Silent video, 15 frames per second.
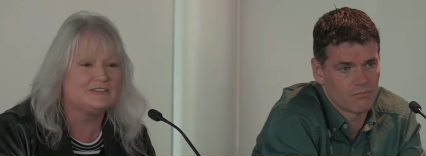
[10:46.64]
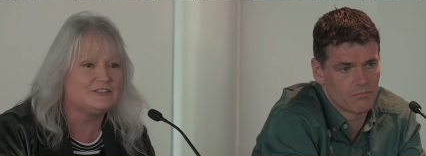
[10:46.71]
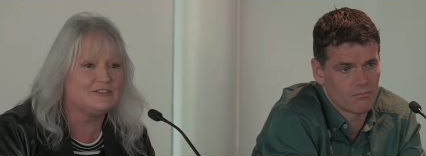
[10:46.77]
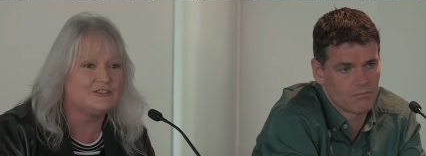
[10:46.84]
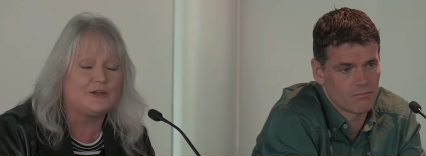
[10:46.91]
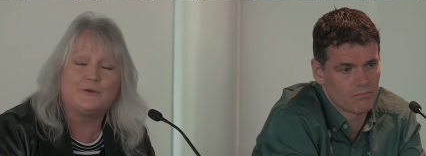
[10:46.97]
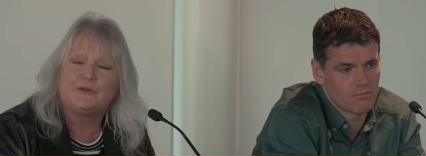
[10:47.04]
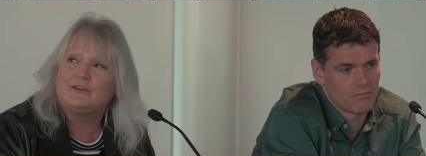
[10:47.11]
Speaker 1: it's
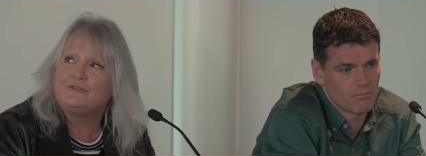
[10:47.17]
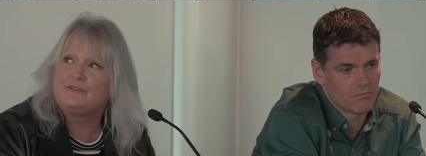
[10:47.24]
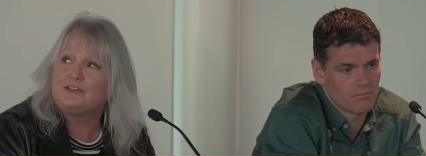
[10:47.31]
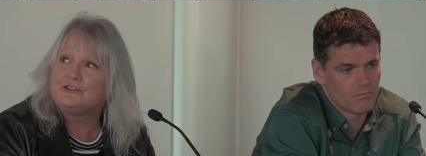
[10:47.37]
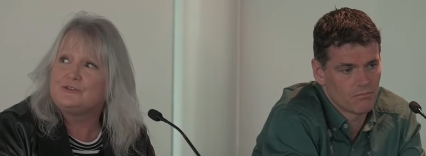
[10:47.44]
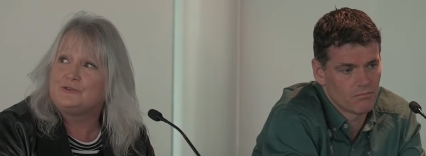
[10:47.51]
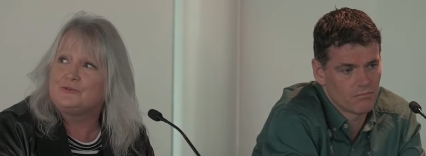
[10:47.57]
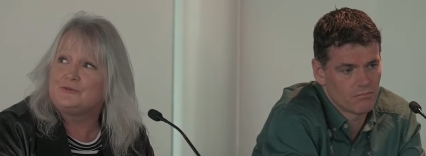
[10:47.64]
just so
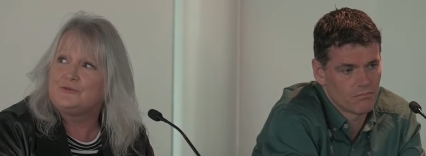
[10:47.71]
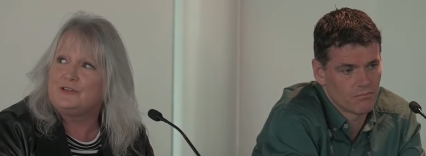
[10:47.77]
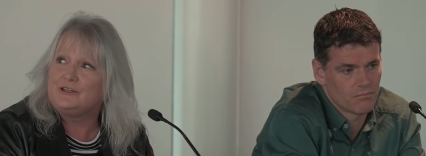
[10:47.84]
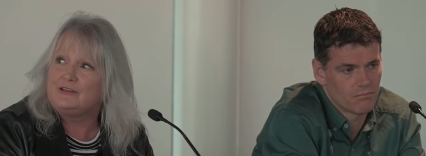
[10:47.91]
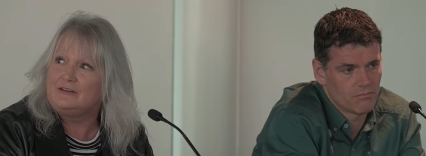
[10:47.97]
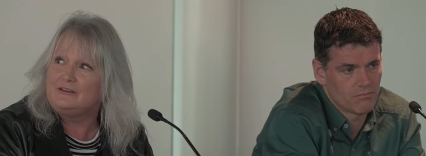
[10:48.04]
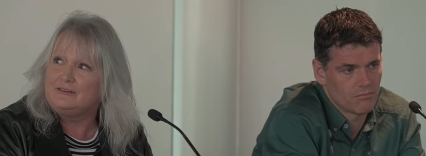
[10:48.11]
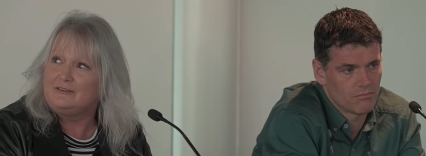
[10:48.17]
individual
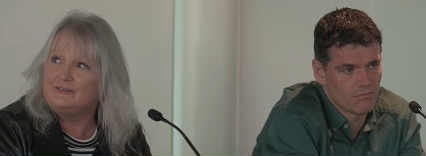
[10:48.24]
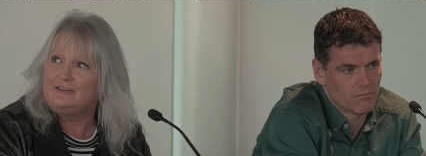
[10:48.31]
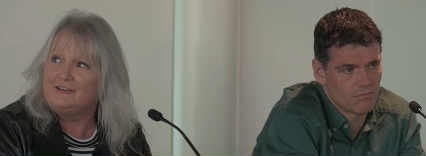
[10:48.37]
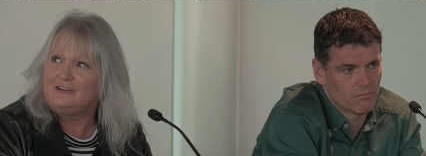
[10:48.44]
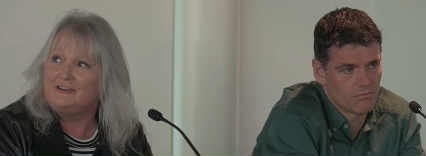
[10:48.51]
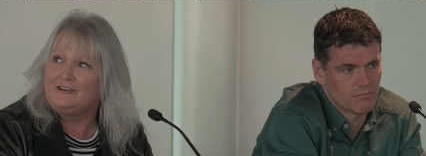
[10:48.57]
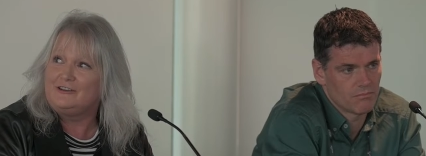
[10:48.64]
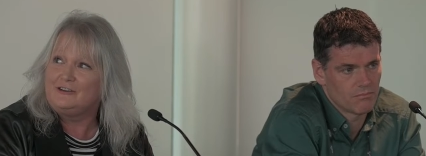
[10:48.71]
that
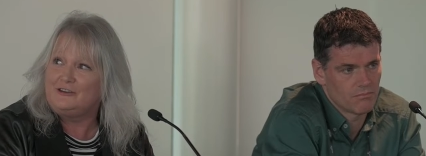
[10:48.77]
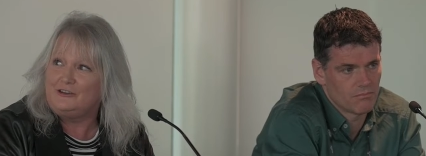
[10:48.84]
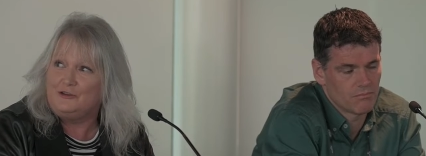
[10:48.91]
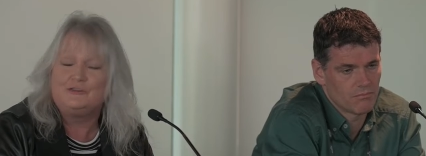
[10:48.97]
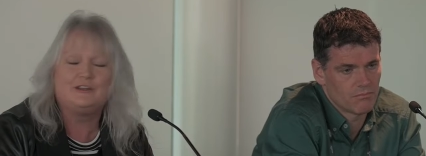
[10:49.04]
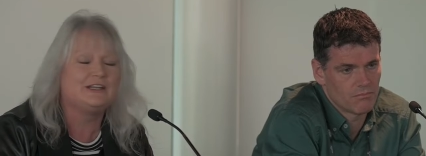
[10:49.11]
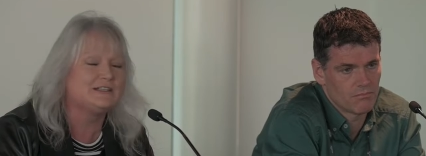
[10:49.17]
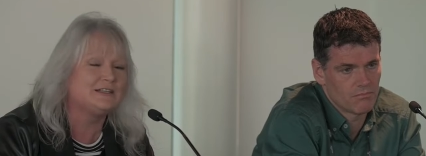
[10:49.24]

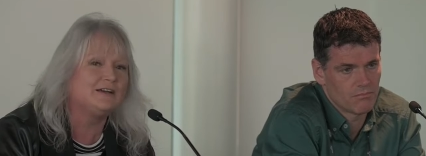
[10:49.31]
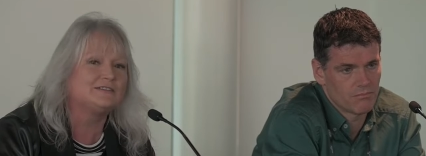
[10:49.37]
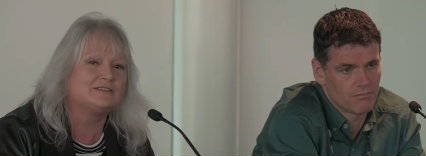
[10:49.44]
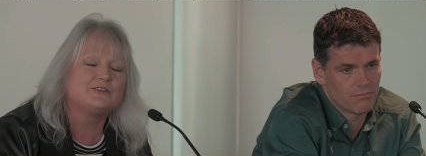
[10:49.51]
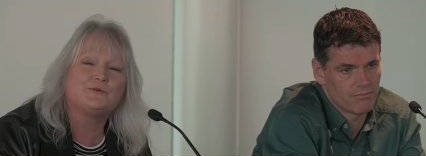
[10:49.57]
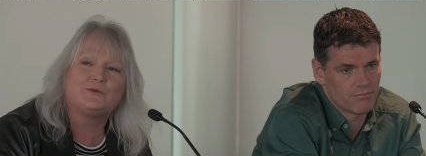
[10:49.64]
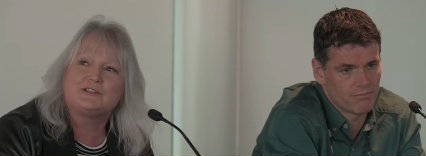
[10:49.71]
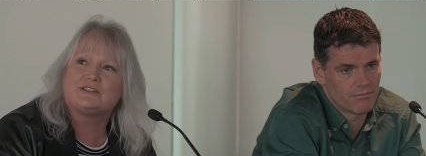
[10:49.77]
you need to ask
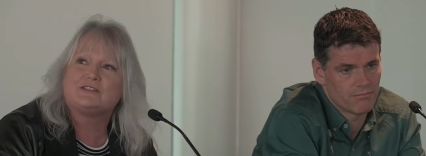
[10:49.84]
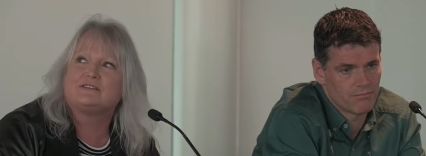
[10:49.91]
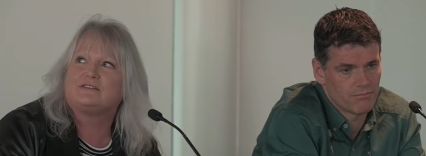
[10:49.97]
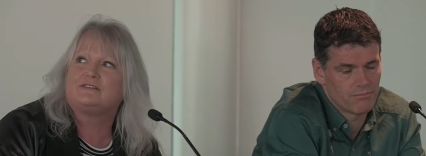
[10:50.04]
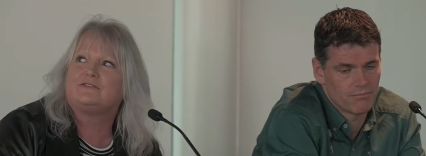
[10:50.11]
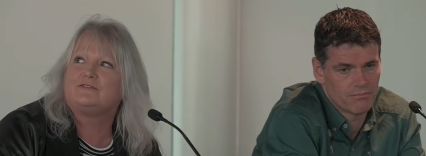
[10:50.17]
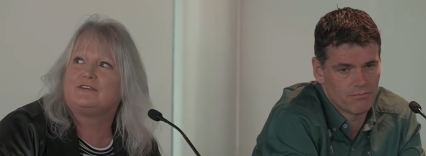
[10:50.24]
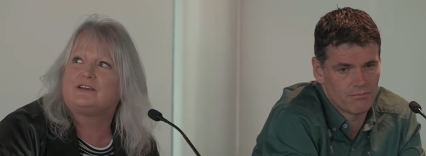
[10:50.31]
the questions
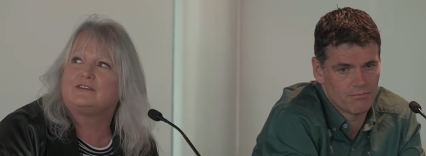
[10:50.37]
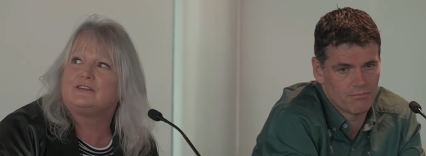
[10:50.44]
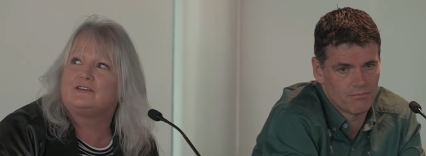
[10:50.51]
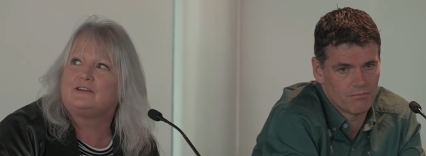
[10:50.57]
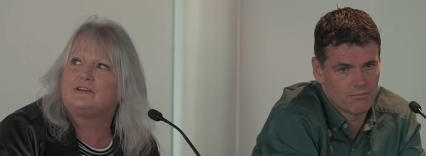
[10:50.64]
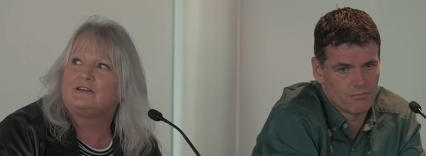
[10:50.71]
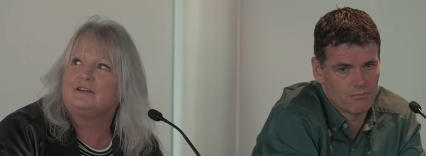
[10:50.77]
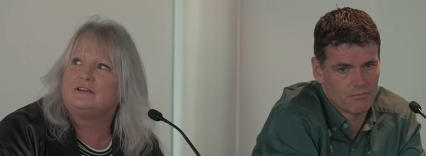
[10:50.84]
that affect
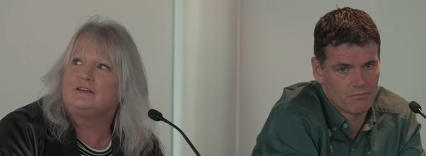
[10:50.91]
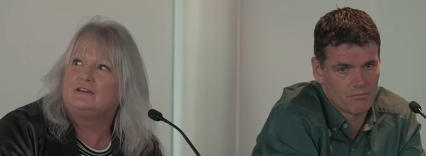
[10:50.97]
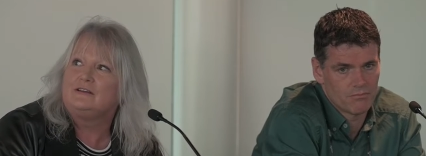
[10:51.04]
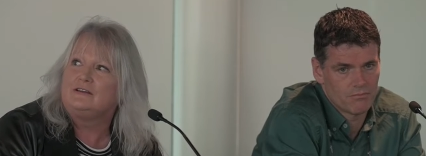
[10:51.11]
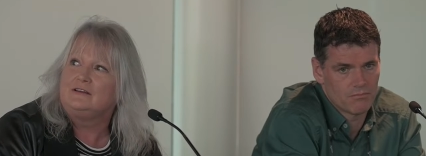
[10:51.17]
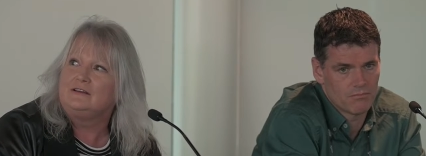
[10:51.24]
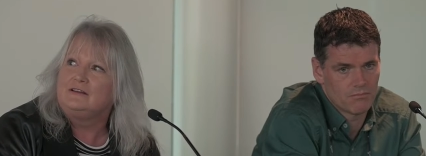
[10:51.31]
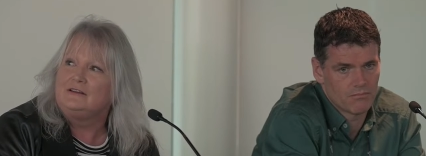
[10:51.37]
you.
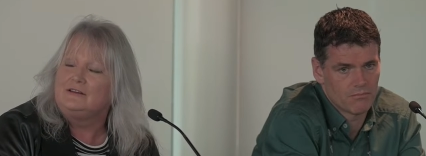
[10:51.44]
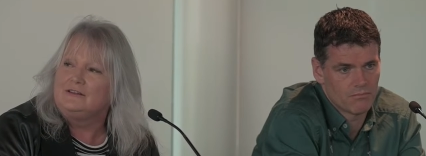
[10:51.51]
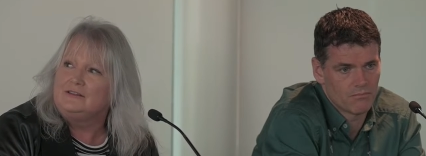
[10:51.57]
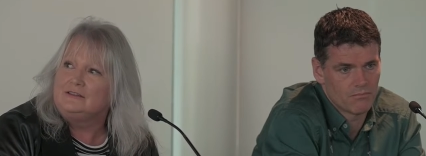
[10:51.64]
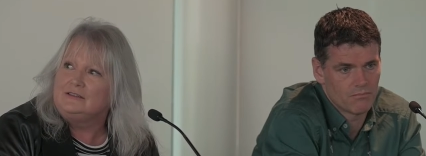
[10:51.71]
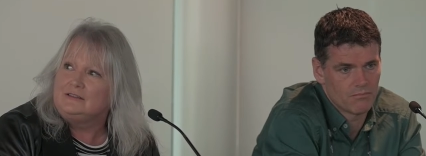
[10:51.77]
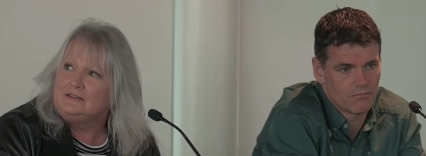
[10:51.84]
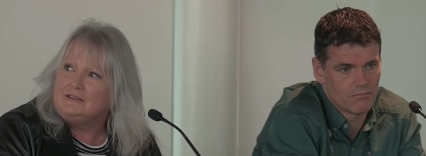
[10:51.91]
Mm-hmm.
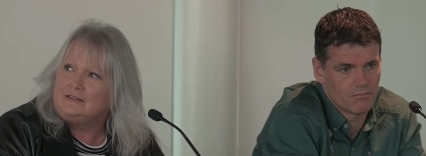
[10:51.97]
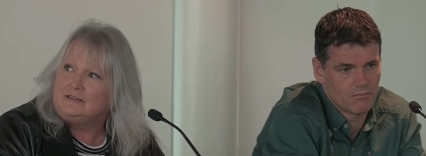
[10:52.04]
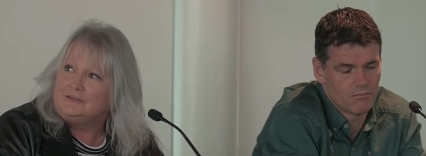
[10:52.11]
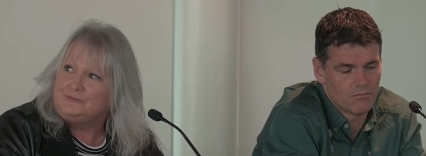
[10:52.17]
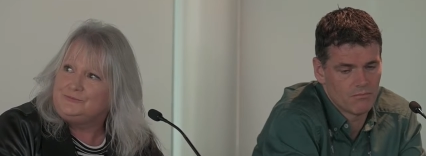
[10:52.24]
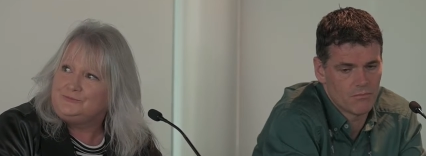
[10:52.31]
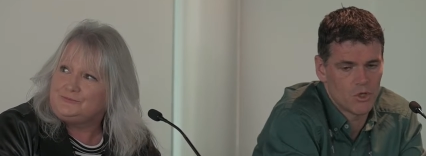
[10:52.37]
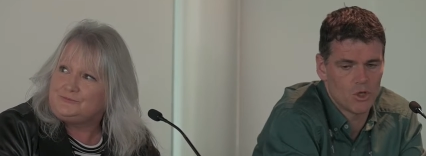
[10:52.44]

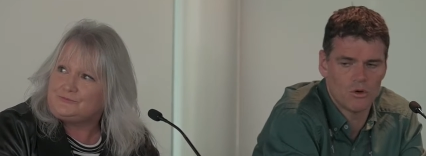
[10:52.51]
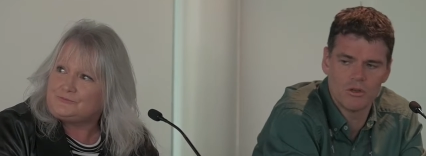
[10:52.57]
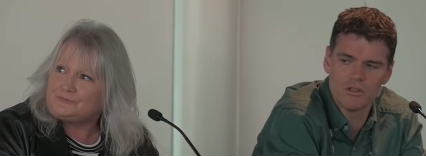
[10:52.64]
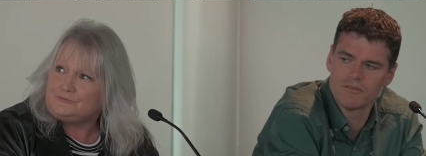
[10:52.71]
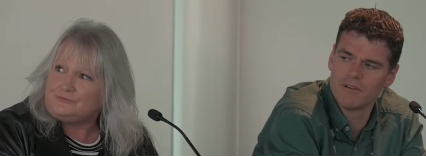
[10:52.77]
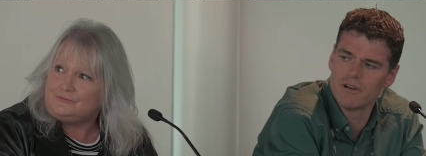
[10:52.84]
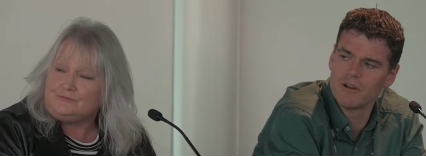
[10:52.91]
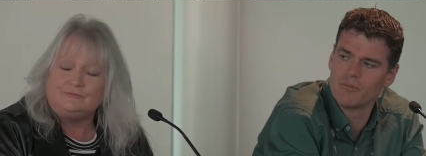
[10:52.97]
Speaker 2: You're
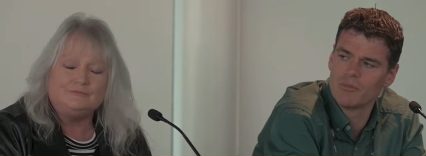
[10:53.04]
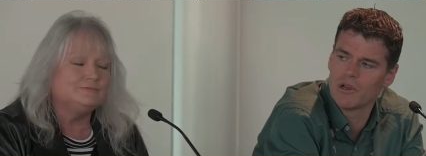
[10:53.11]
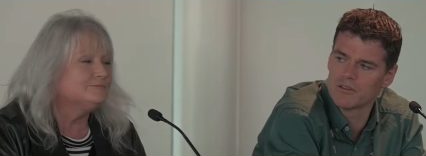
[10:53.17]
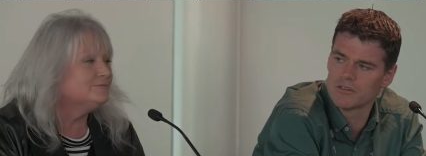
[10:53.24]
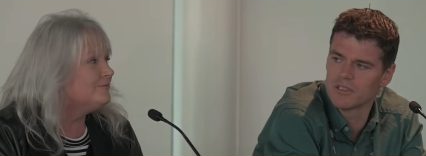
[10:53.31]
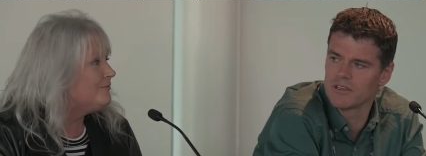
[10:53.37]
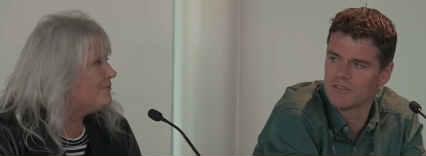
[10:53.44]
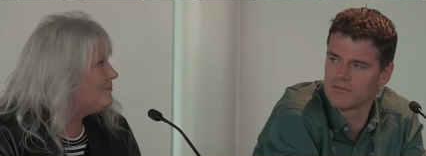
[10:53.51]
always very
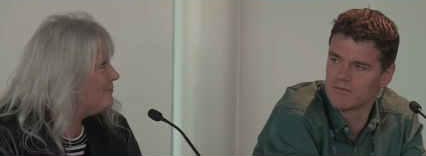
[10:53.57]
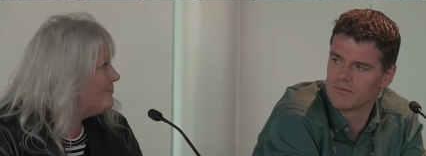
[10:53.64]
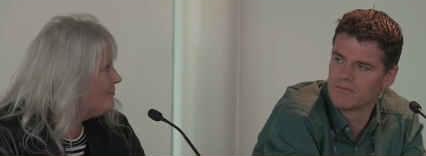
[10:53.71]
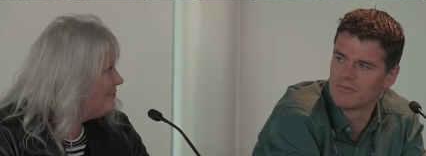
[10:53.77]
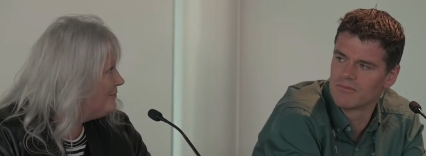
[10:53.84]
positive